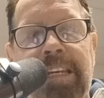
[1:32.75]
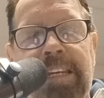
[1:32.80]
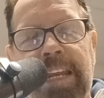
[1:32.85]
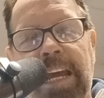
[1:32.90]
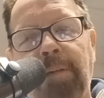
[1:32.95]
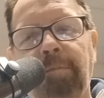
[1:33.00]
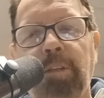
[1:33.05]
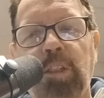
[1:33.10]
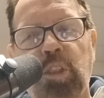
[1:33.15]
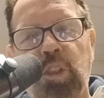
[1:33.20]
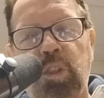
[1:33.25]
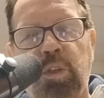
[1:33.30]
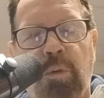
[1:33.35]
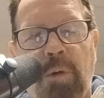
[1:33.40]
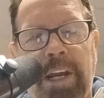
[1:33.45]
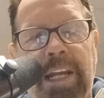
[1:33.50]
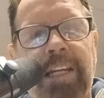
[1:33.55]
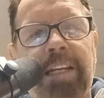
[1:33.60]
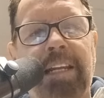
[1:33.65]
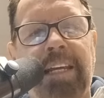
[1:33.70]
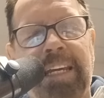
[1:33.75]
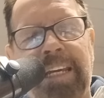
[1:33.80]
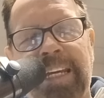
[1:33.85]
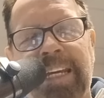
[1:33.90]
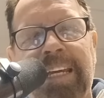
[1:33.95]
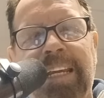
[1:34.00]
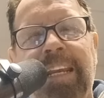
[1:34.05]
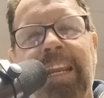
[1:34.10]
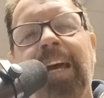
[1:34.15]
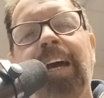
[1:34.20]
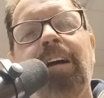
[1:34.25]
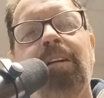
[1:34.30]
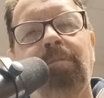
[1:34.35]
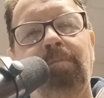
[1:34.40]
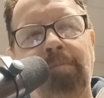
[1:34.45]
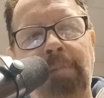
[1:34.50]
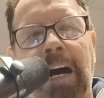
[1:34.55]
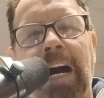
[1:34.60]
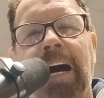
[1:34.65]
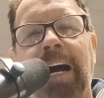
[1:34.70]
demonstrate in
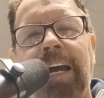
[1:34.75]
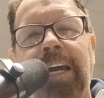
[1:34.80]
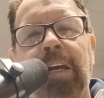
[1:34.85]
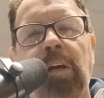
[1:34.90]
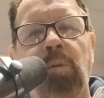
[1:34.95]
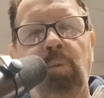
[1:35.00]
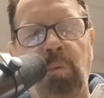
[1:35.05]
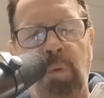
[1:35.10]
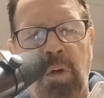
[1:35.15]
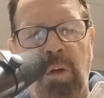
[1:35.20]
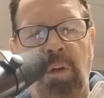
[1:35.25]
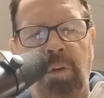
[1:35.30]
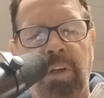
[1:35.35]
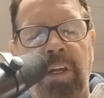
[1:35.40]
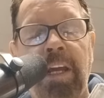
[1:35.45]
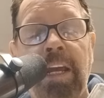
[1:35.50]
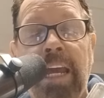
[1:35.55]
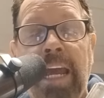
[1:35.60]
my world.